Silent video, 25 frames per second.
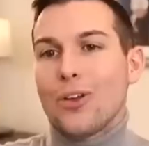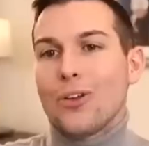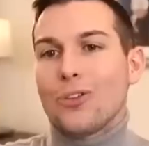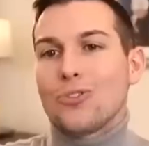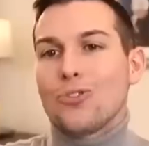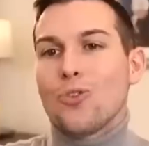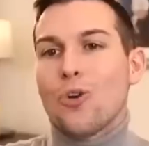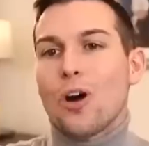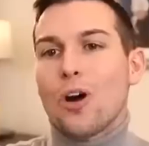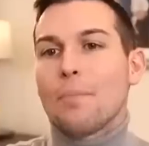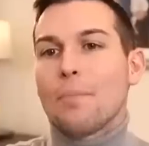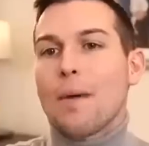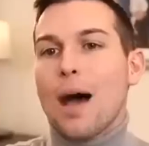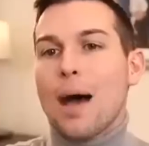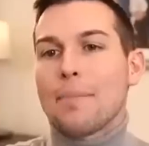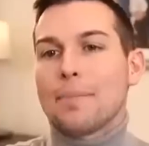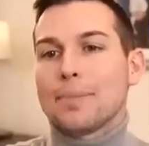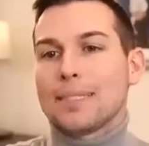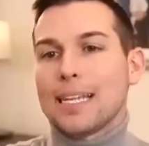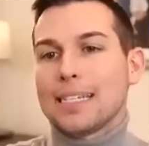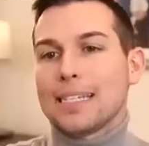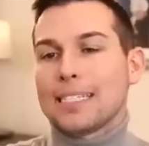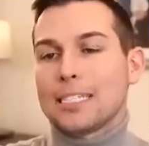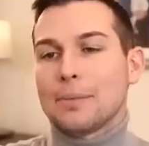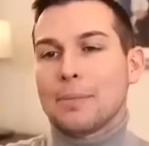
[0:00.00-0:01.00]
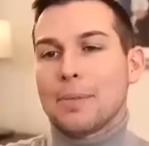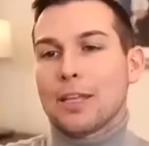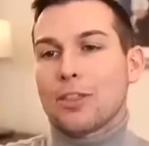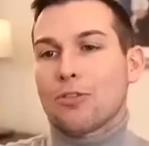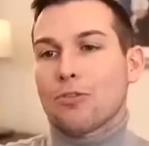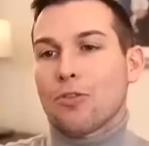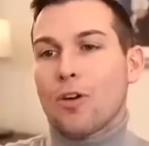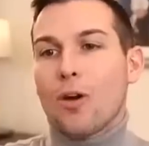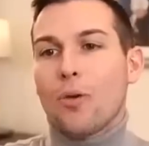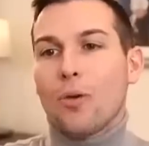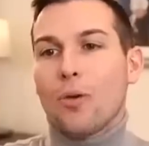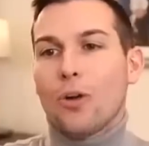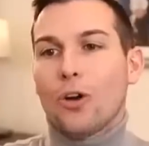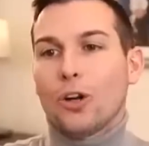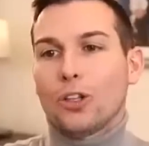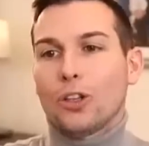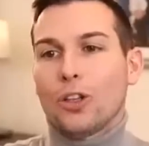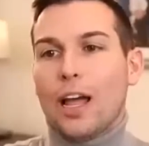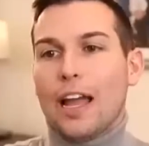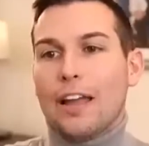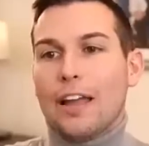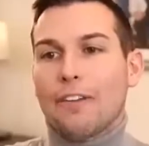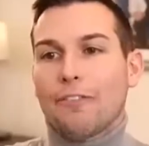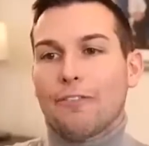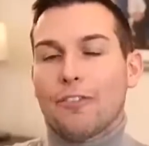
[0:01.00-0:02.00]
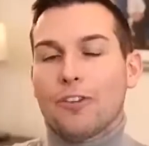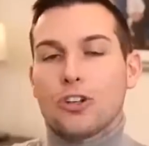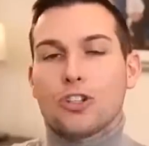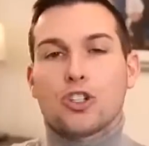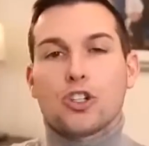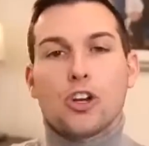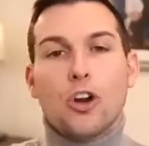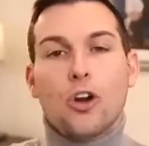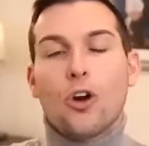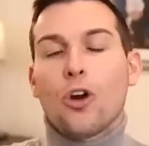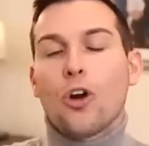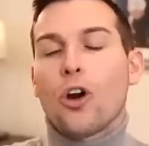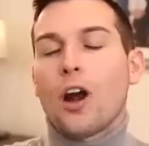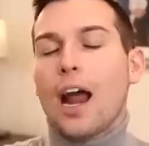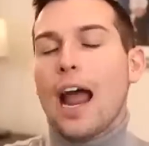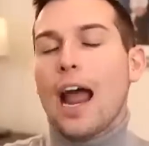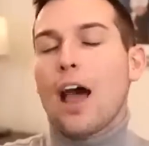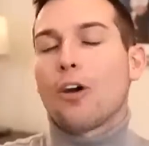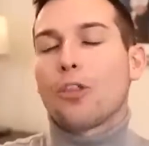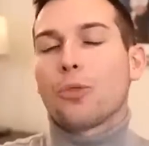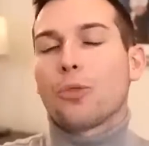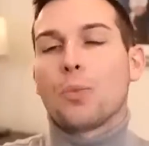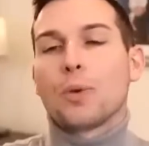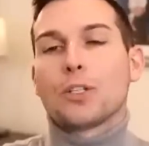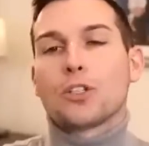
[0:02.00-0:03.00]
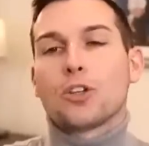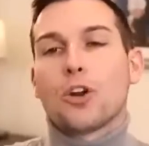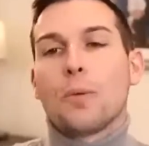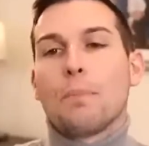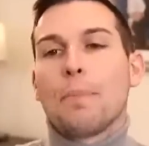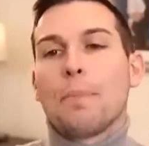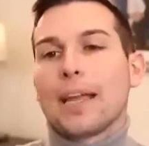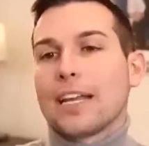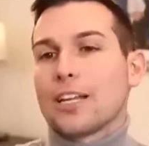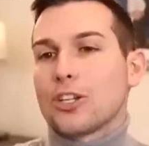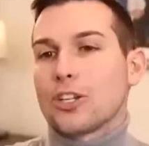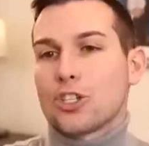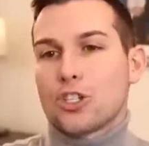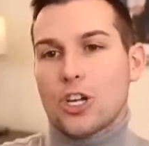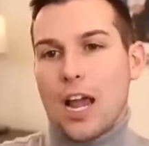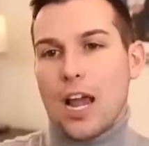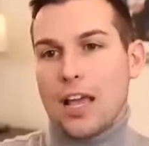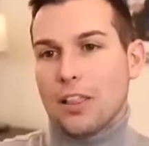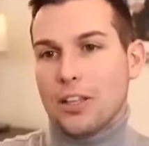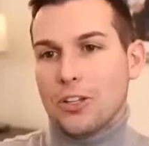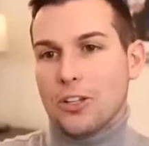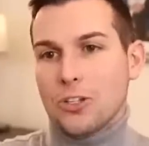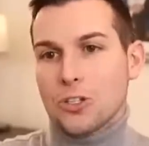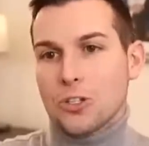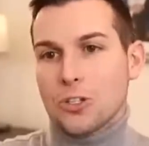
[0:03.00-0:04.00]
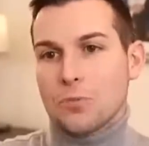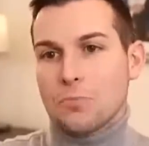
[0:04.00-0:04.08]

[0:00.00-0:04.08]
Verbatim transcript: Uh-huh. Your mom says to me throughout her life, she, her health was her biggest challenge.